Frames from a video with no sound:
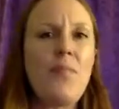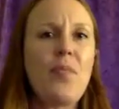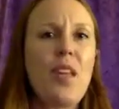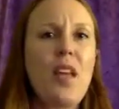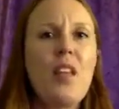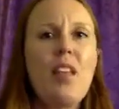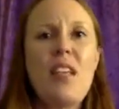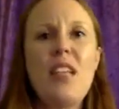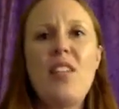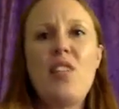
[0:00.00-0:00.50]

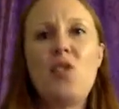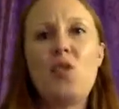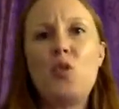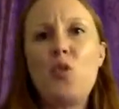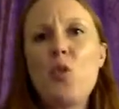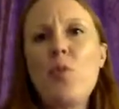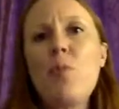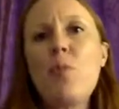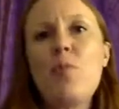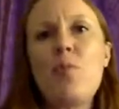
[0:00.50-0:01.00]
his
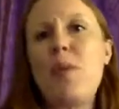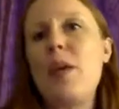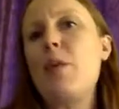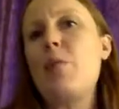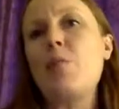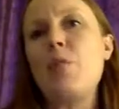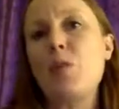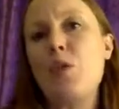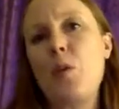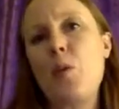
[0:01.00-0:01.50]
troupe be
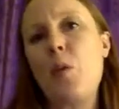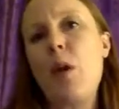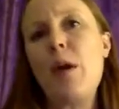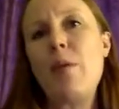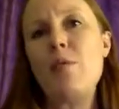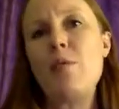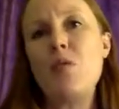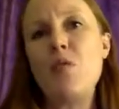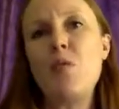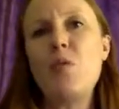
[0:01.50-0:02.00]
able to go out
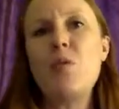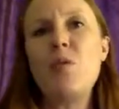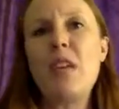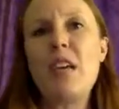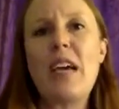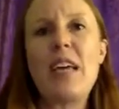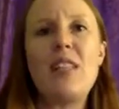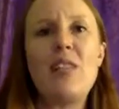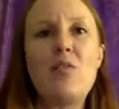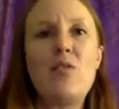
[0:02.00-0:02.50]
and do the
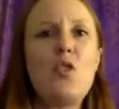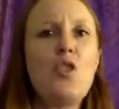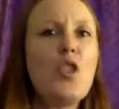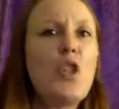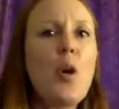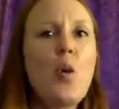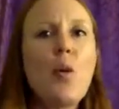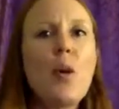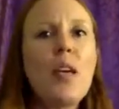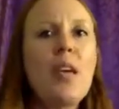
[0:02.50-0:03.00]
kinds of
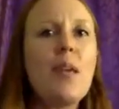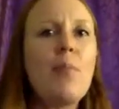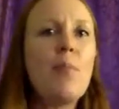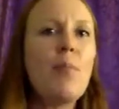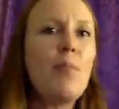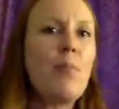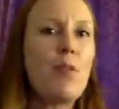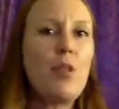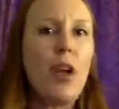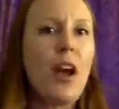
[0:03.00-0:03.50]
showy
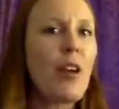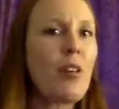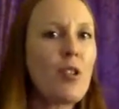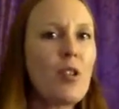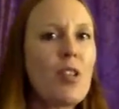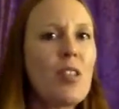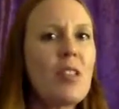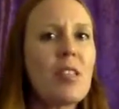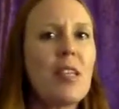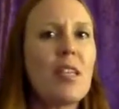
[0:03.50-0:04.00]

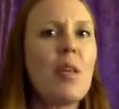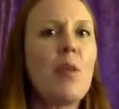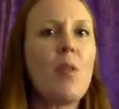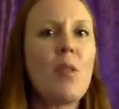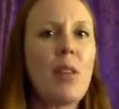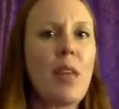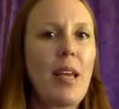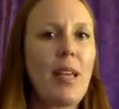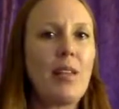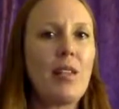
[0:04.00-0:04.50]
productions that he would
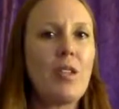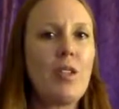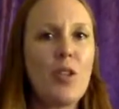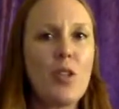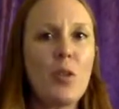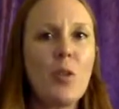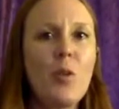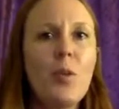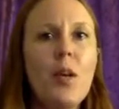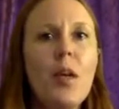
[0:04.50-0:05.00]
like to
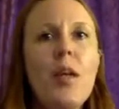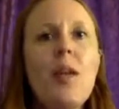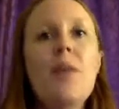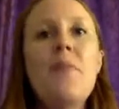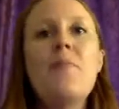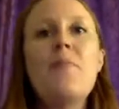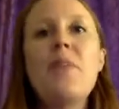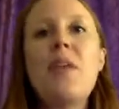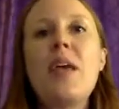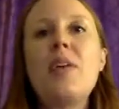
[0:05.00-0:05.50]
do.
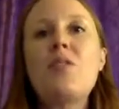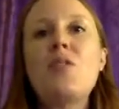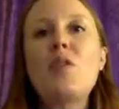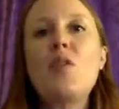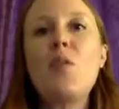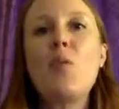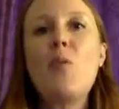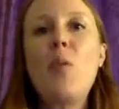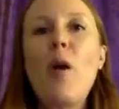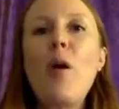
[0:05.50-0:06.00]
And
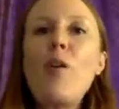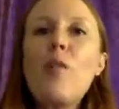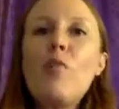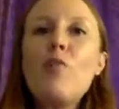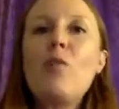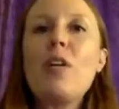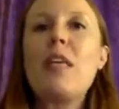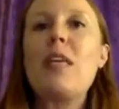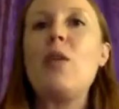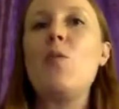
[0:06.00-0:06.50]
so part of
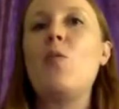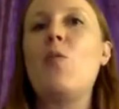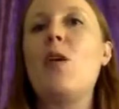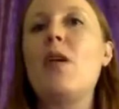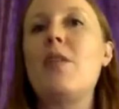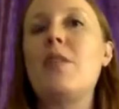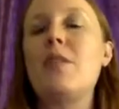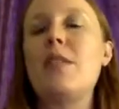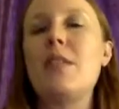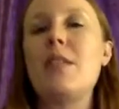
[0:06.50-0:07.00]
what he
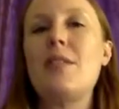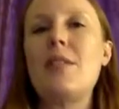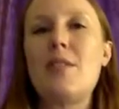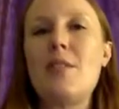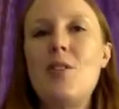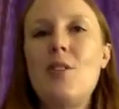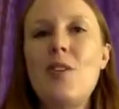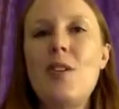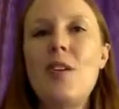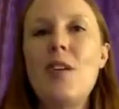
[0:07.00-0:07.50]
wants is
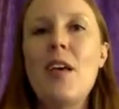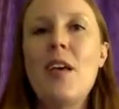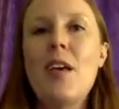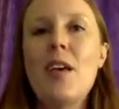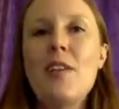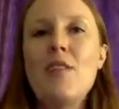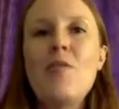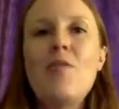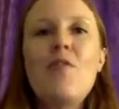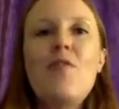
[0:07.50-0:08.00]
to
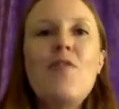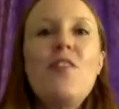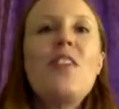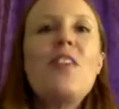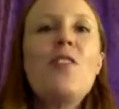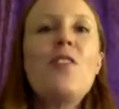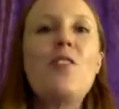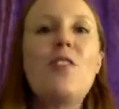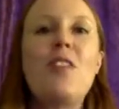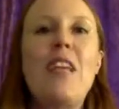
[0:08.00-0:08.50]

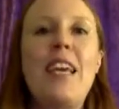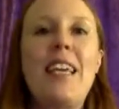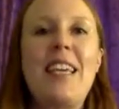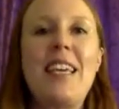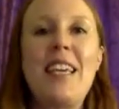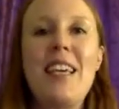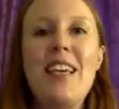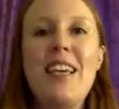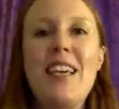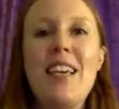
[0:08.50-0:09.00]
feel like
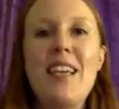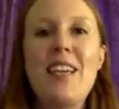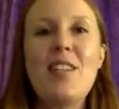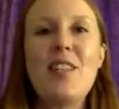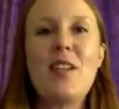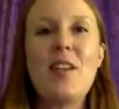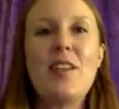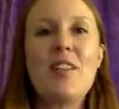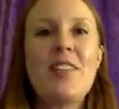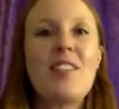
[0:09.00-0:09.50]
he is
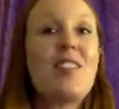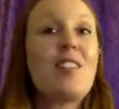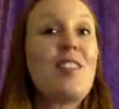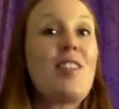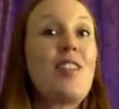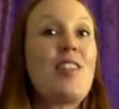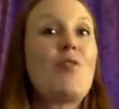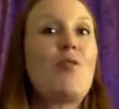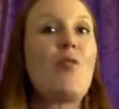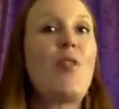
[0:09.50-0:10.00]
a
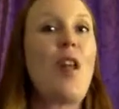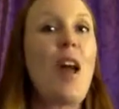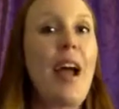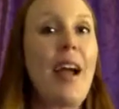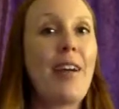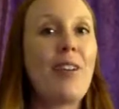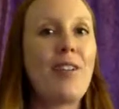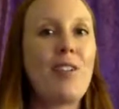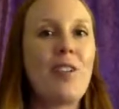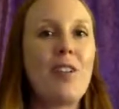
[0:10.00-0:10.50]
successful
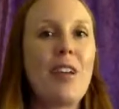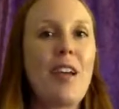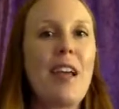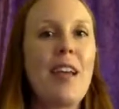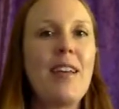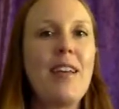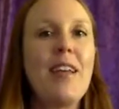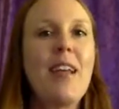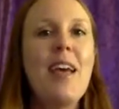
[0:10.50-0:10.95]
actor, and